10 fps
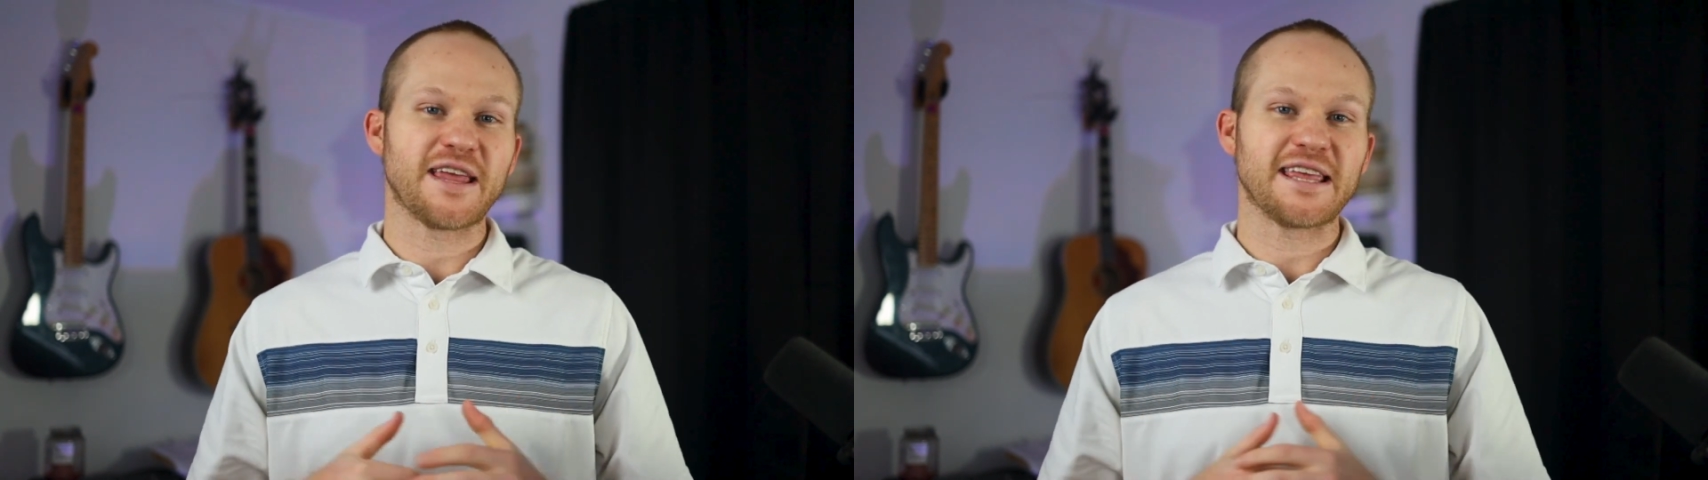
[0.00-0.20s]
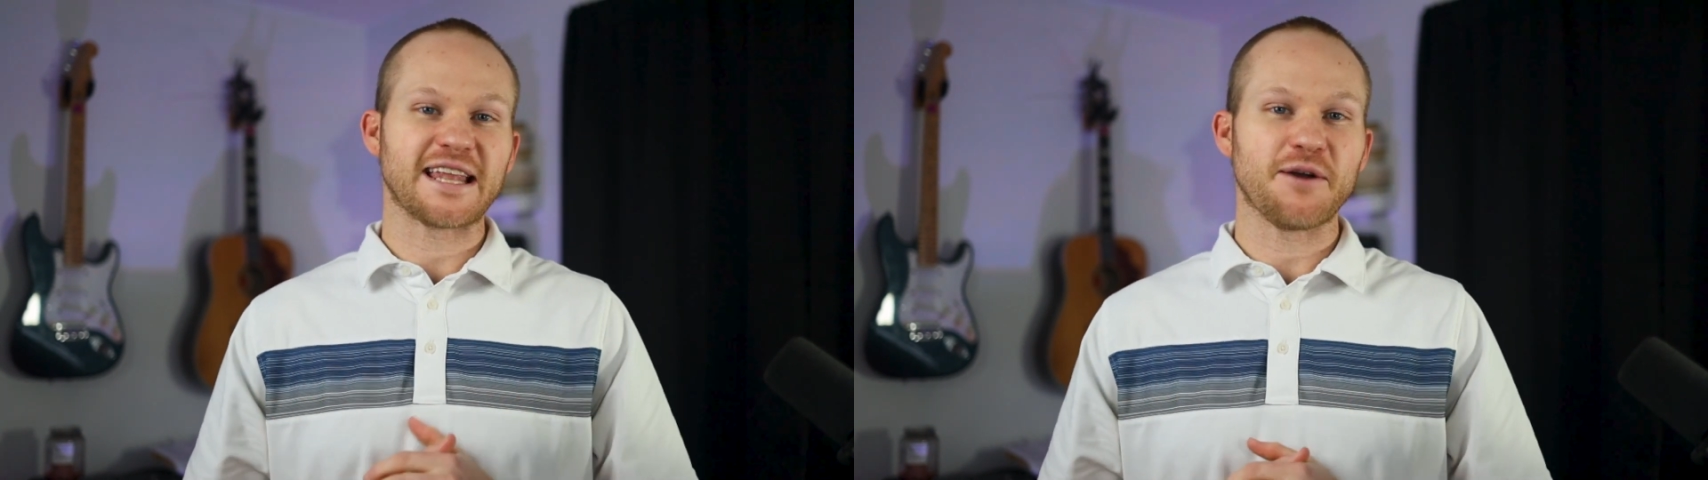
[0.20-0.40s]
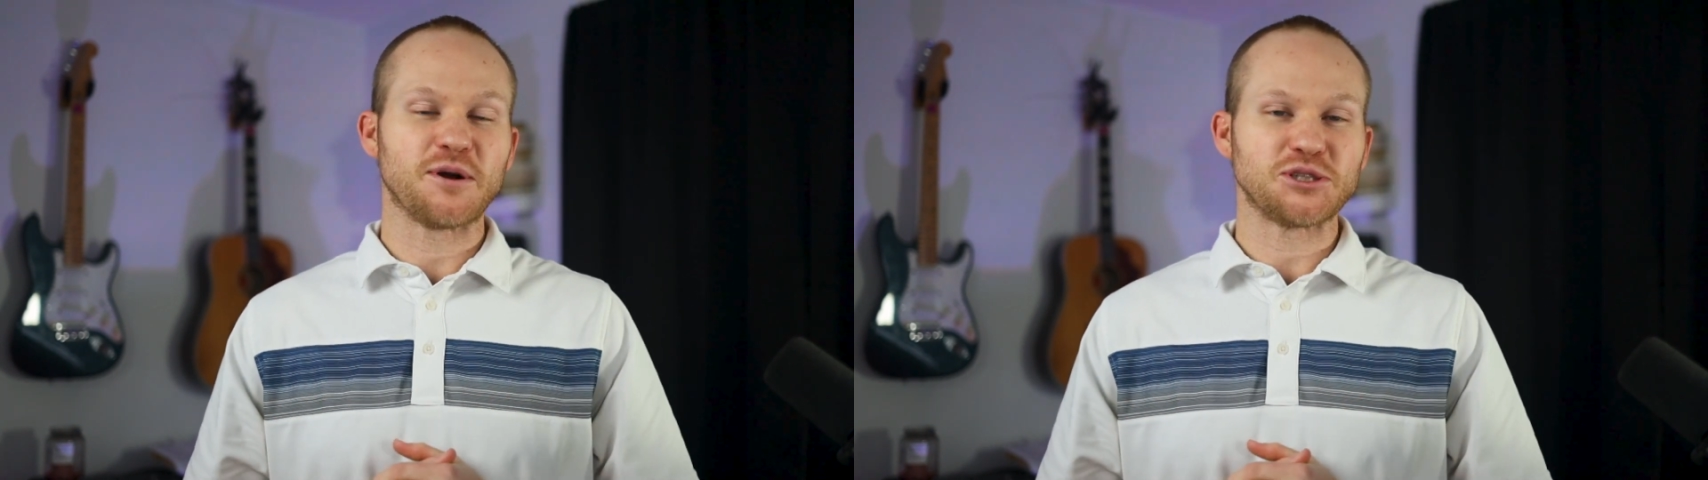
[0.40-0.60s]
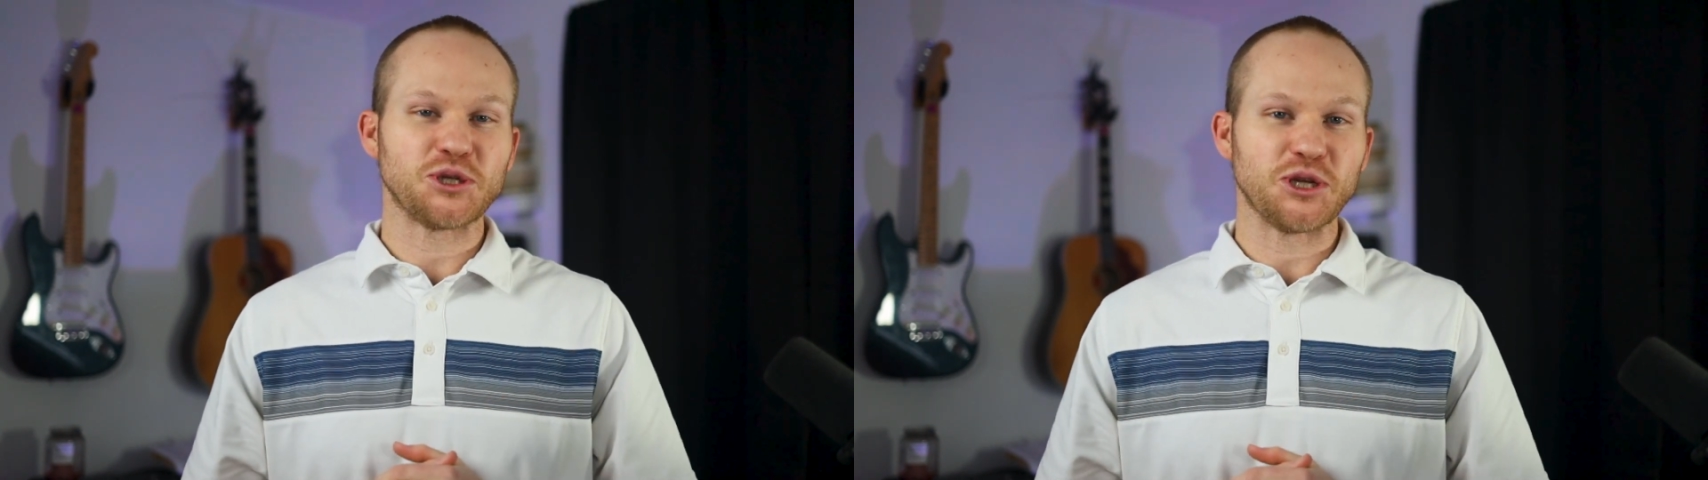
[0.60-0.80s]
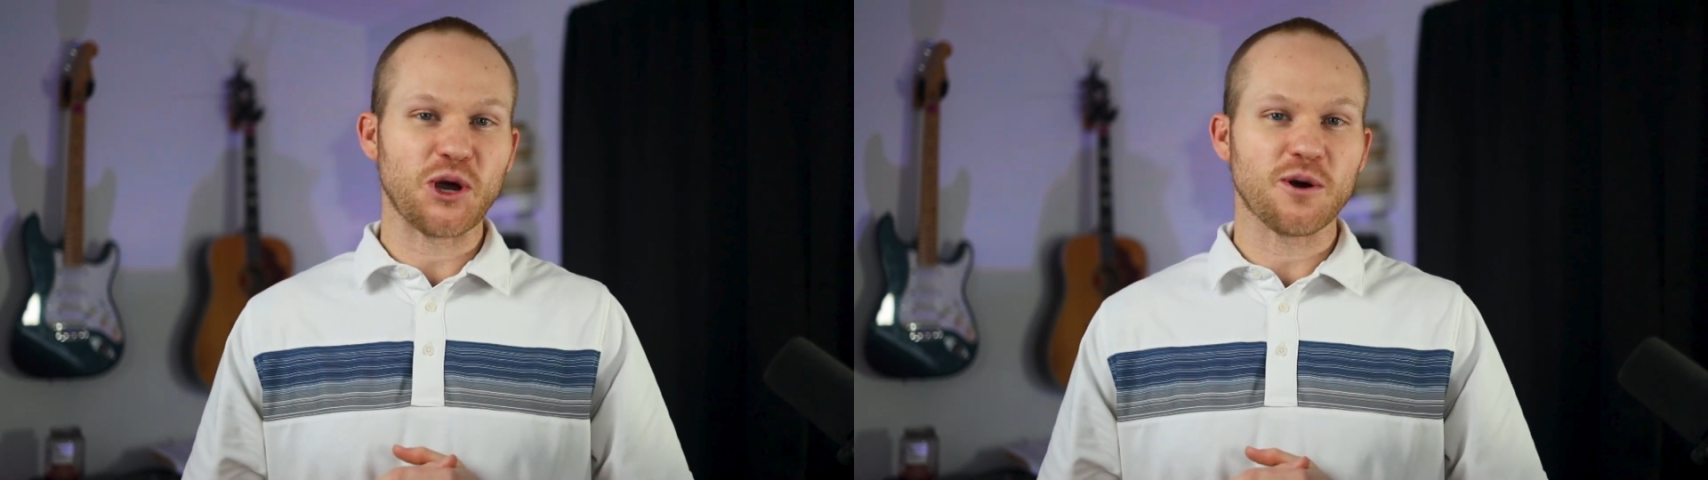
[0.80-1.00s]
I want you to
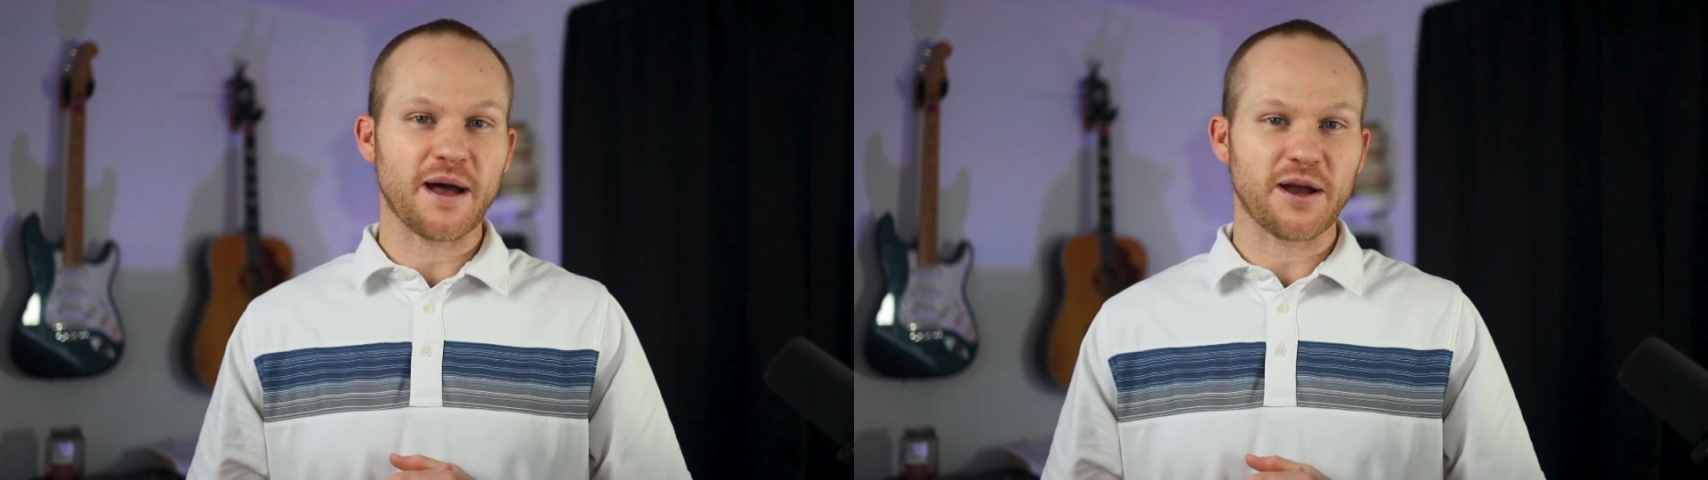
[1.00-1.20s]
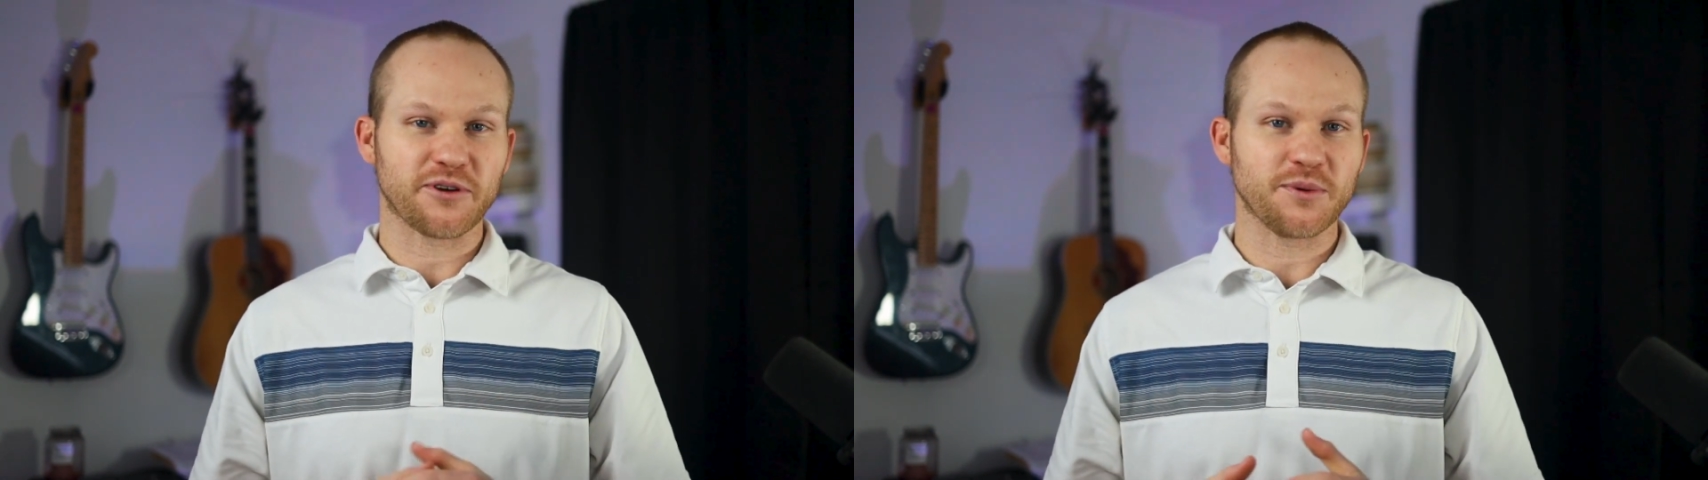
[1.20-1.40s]
know about Greenwood,